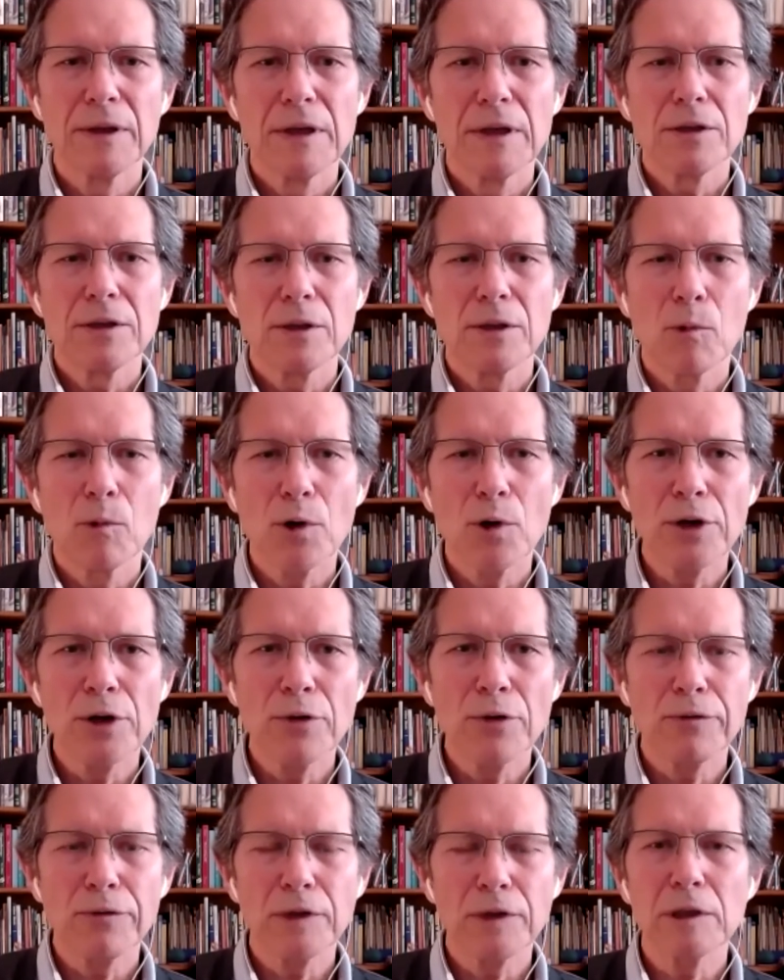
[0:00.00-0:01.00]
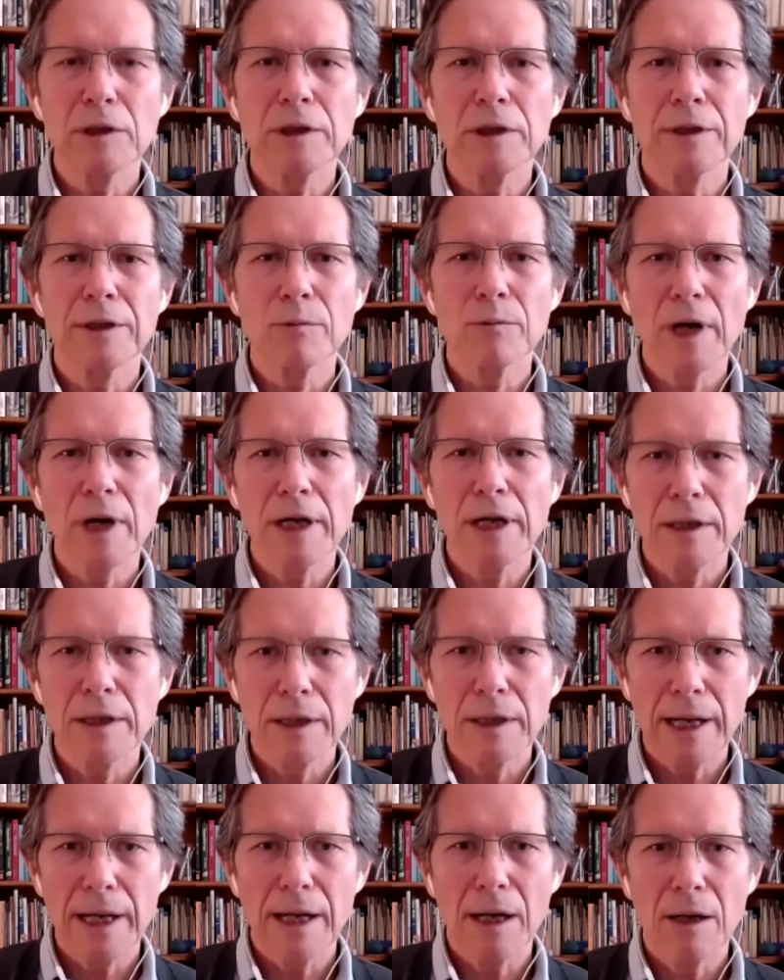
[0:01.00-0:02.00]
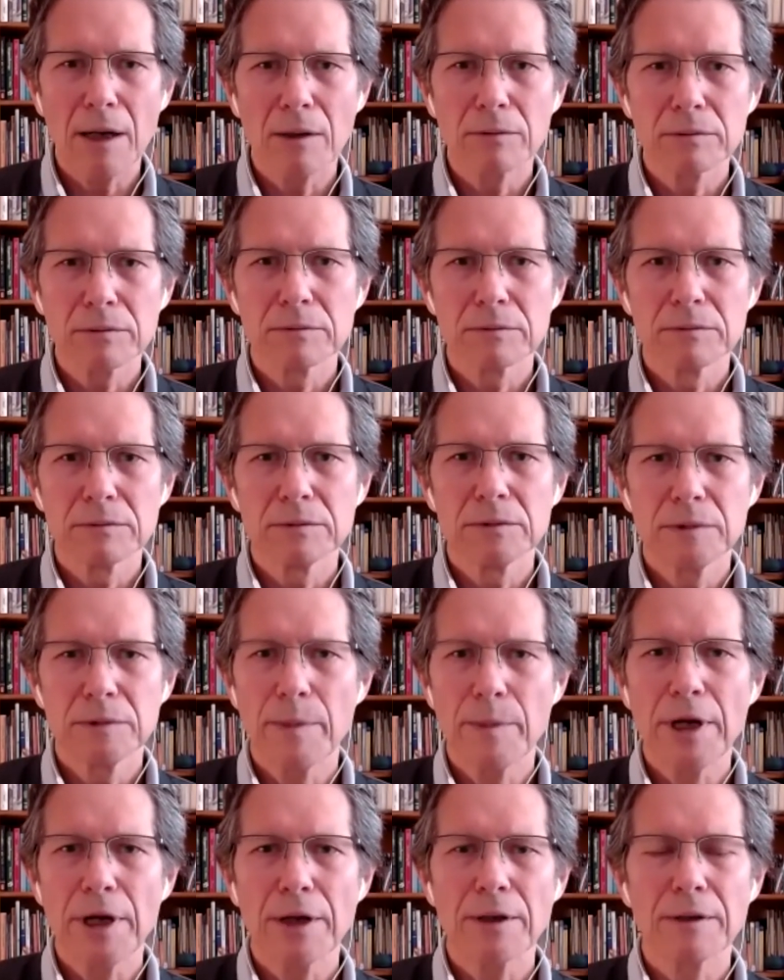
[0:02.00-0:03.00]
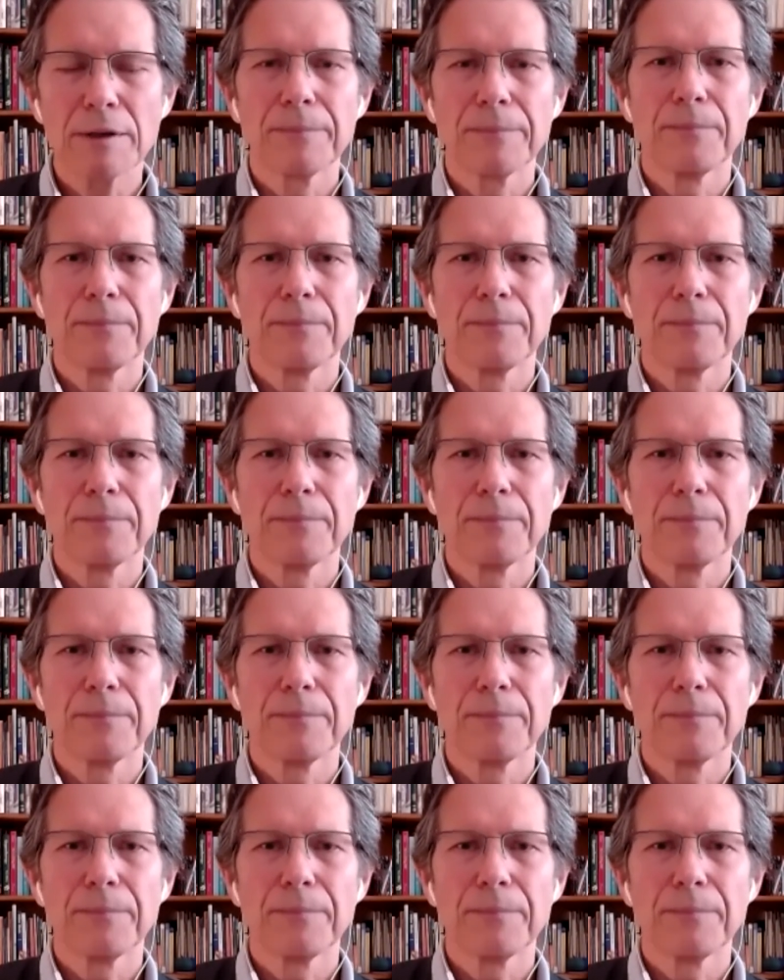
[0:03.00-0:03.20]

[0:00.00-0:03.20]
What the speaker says: the more you're feeling it right now, the better.